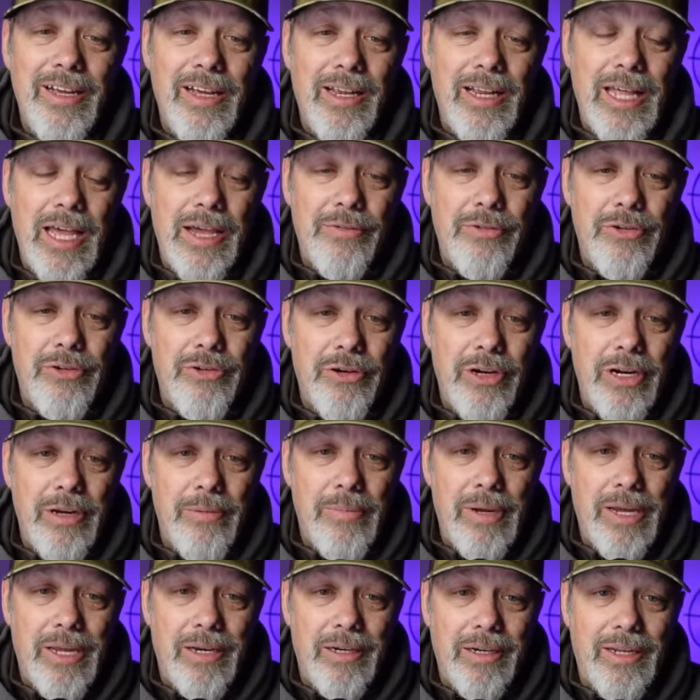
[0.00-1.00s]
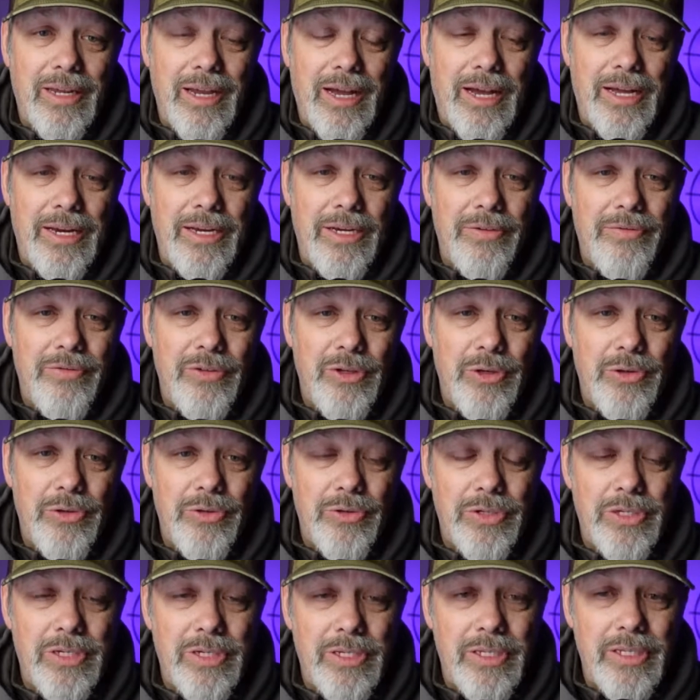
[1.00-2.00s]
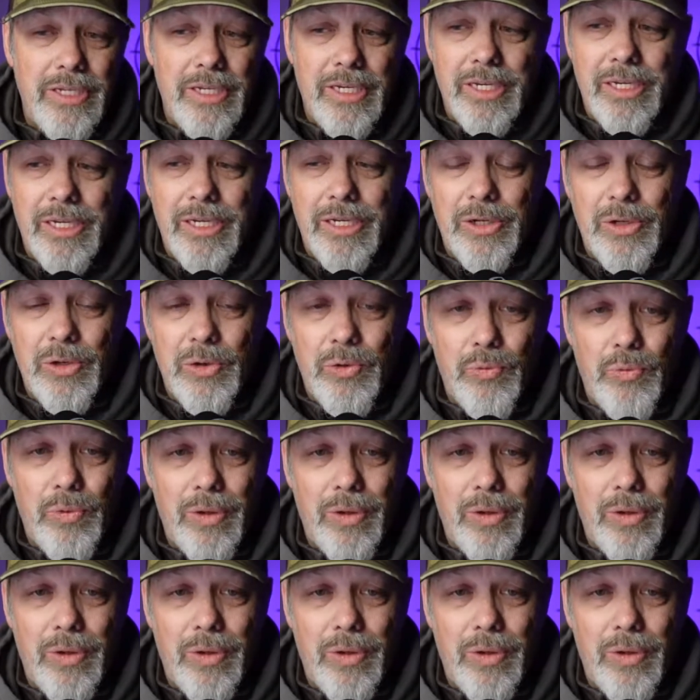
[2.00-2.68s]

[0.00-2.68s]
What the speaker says: a live stream and kind of used the